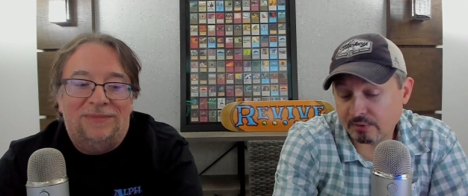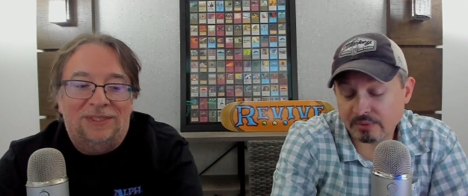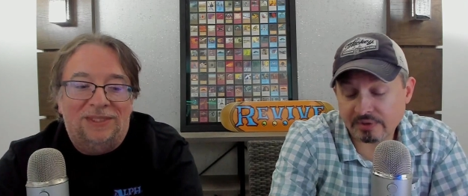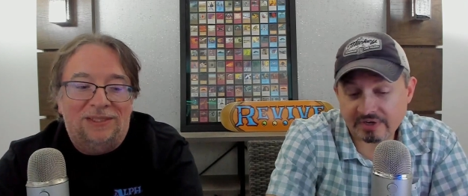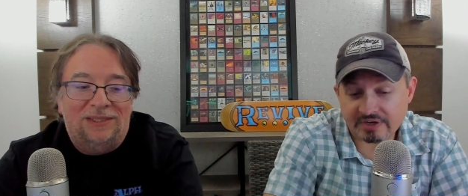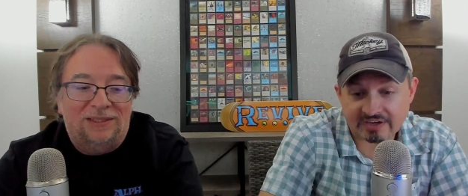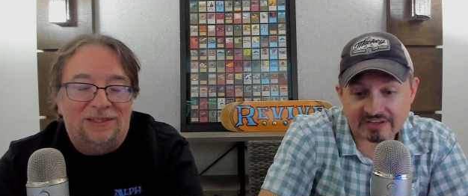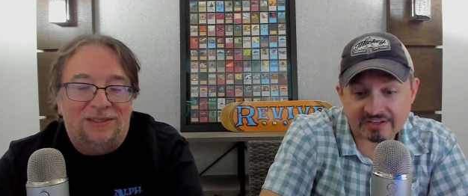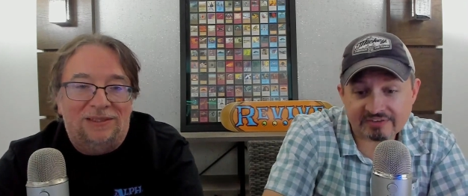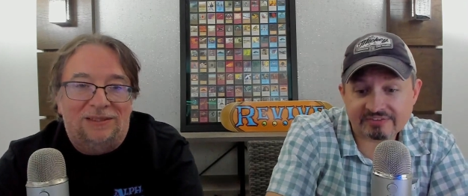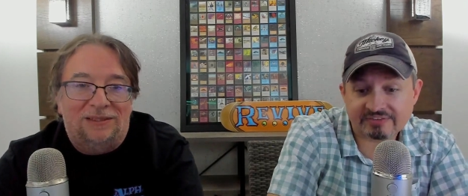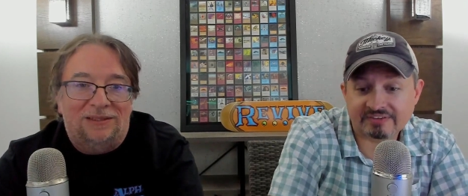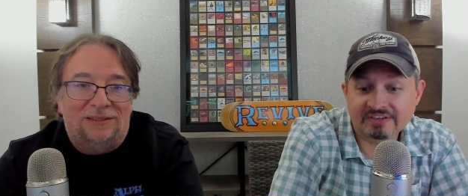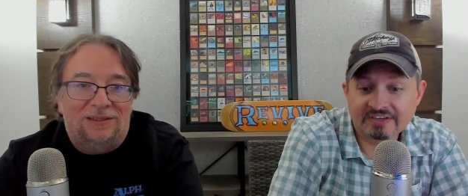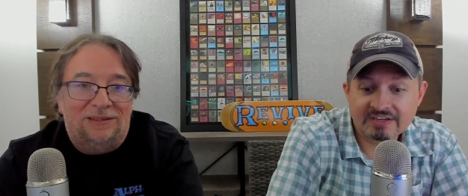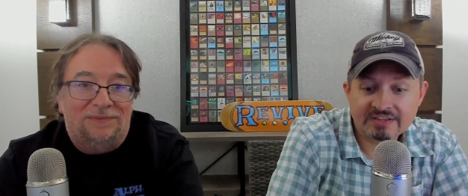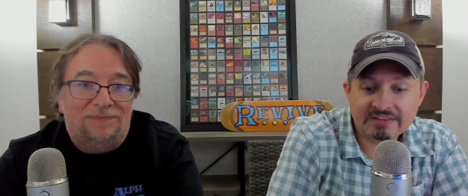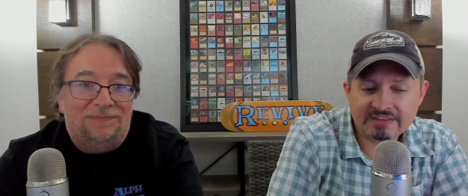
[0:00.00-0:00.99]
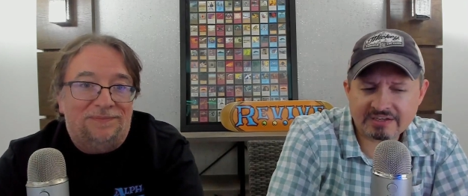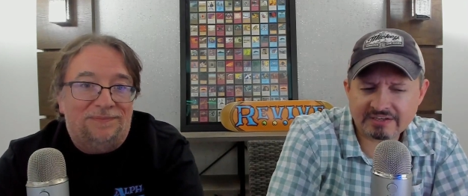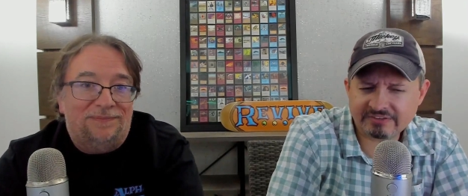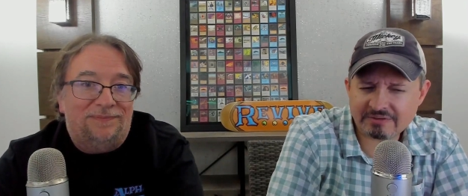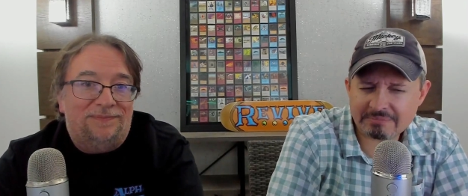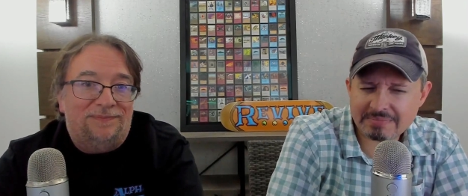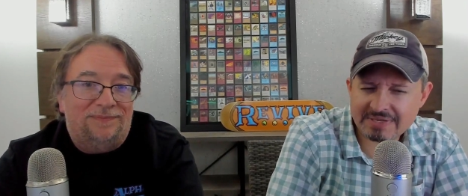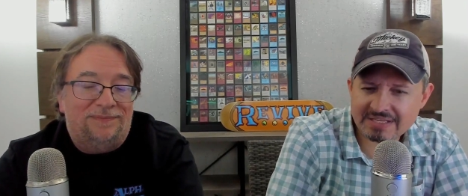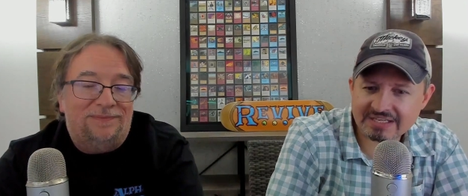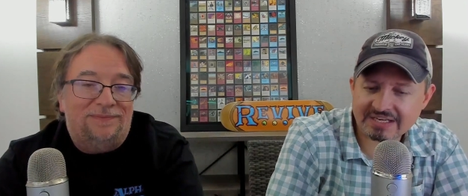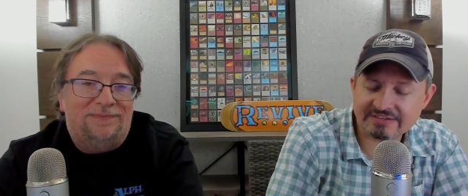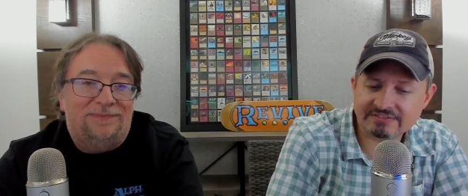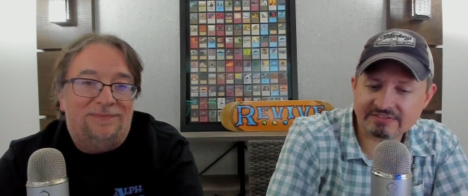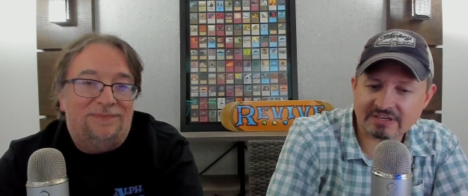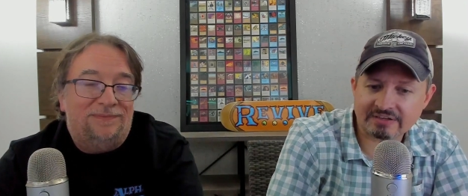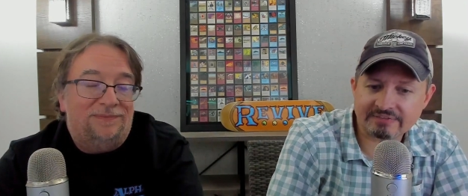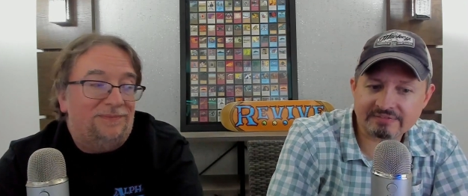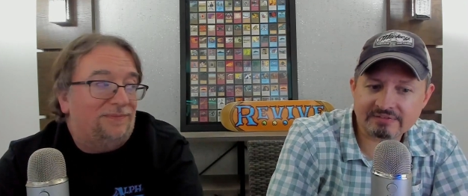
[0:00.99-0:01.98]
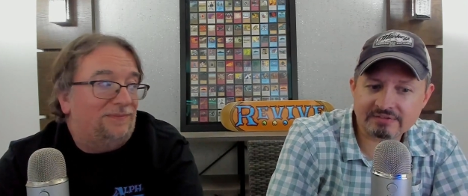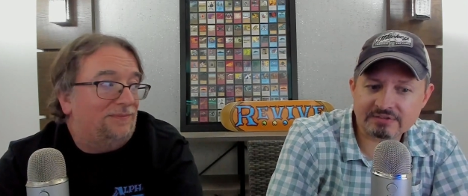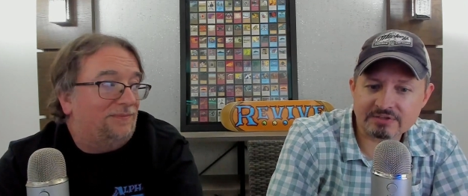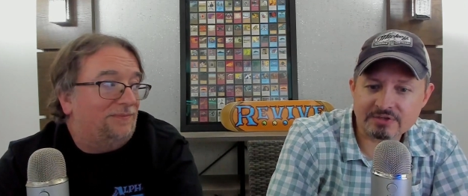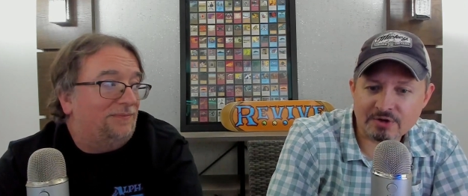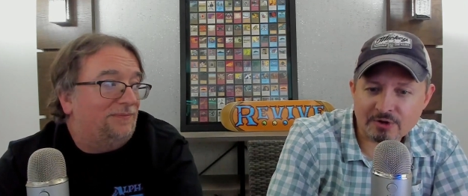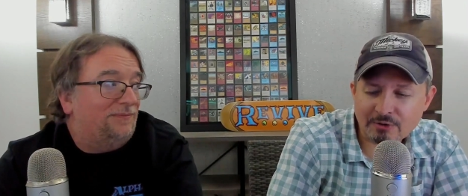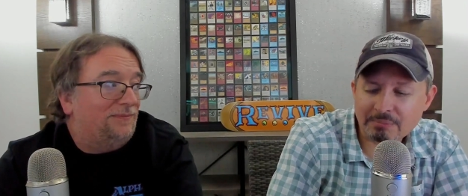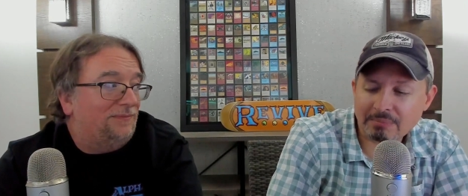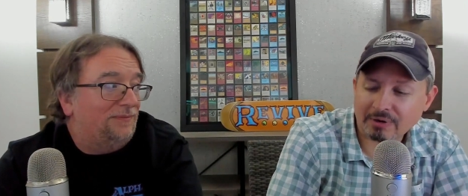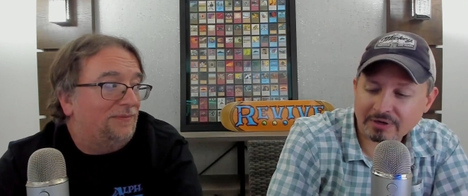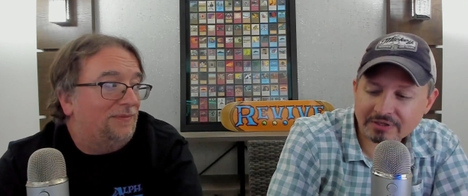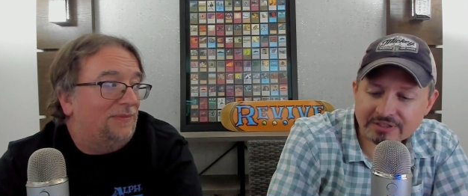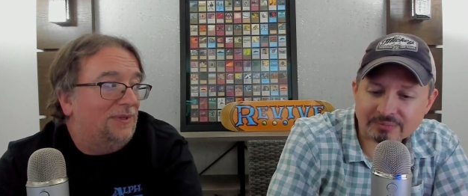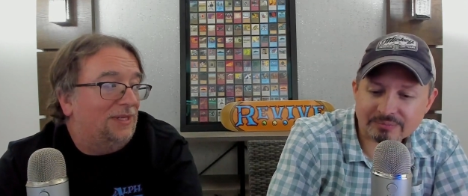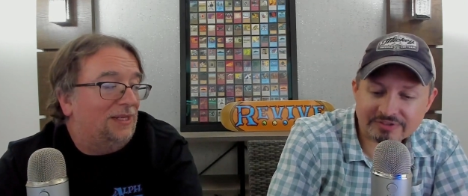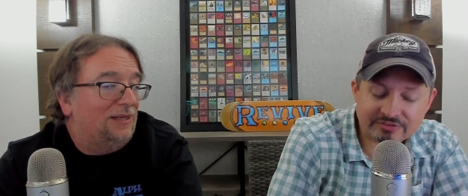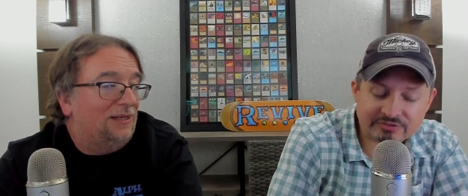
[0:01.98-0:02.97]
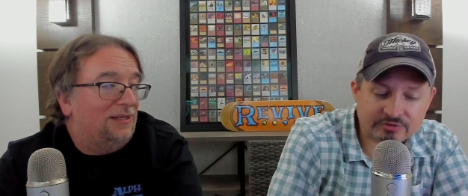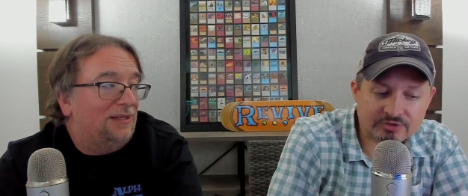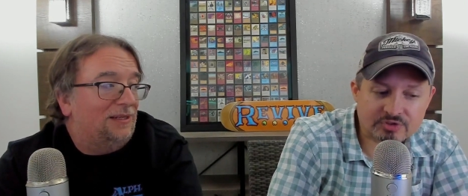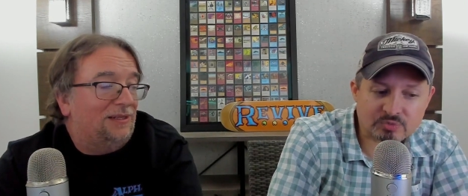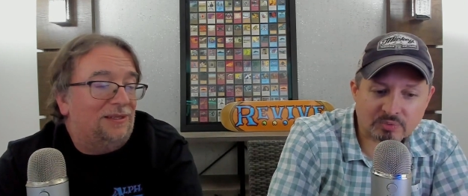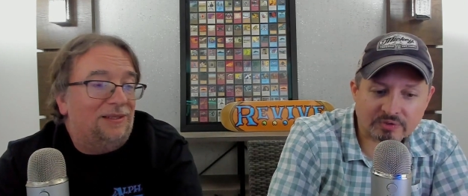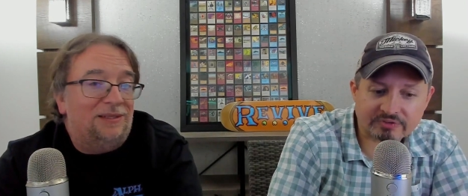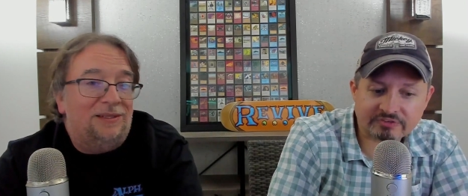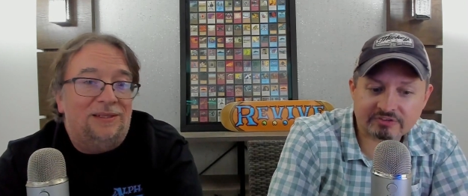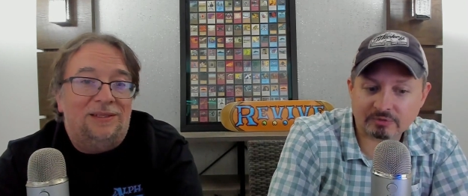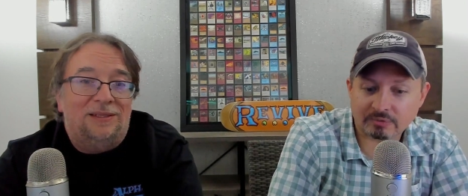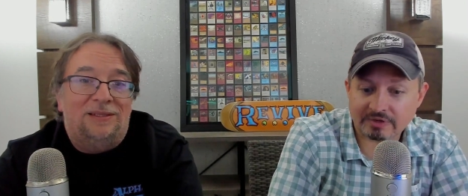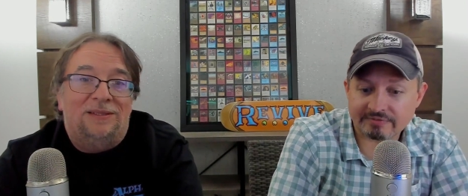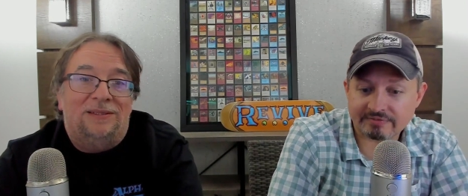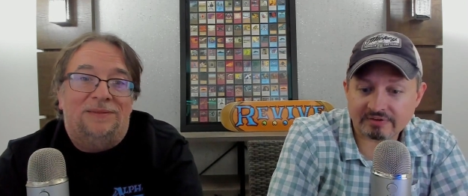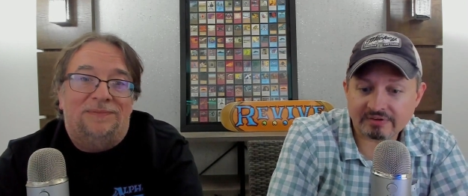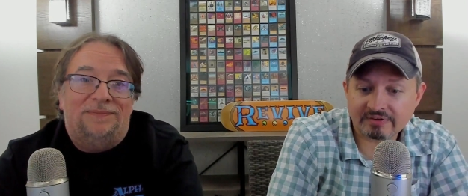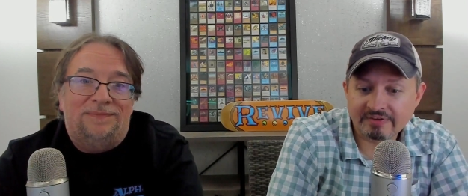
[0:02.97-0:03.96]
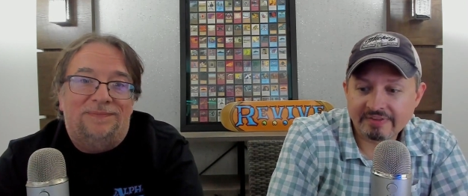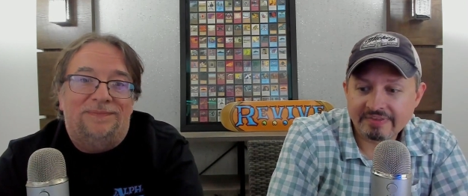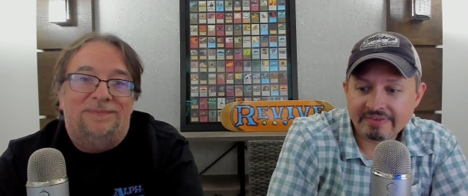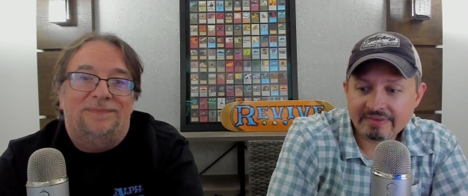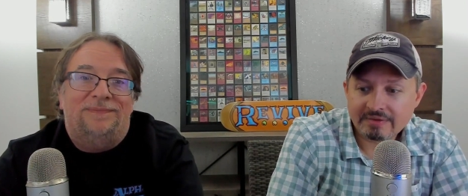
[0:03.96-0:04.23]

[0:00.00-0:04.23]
Speaker 1: what it is. That doesn't mean I've done no market research whatsoever.